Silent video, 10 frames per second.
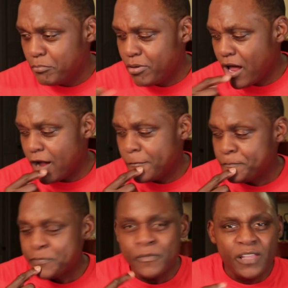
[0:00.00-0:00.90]

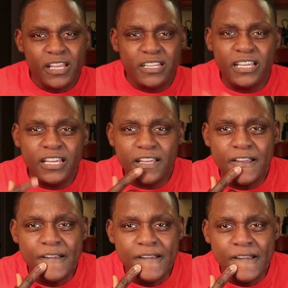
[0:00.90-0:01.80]
Block. And
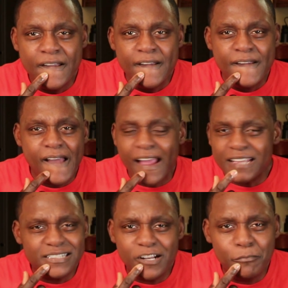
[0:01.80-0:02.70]
then I
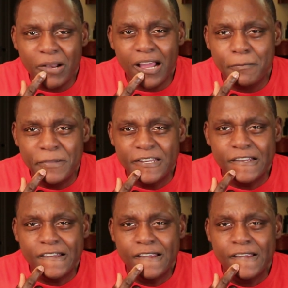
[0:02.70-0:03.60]
guess it don't block
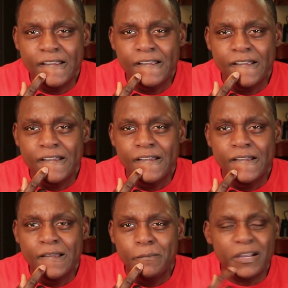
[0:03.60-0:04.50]
immediately
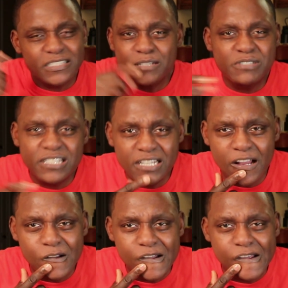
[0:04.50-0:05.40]
because she was still
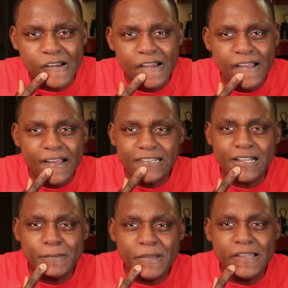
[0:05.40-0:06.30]
on there. I was
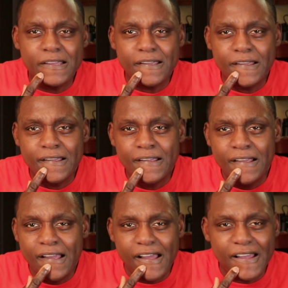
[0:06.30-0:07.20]
like, man,
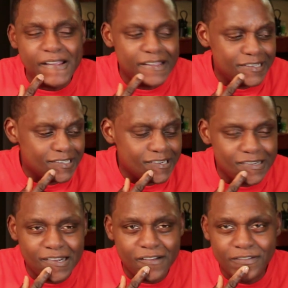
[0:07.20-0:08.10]
how I get this
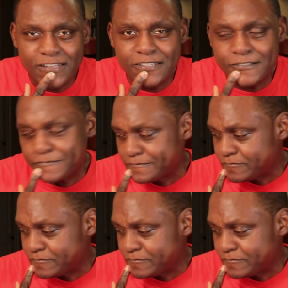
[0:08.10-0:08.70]
girl off this?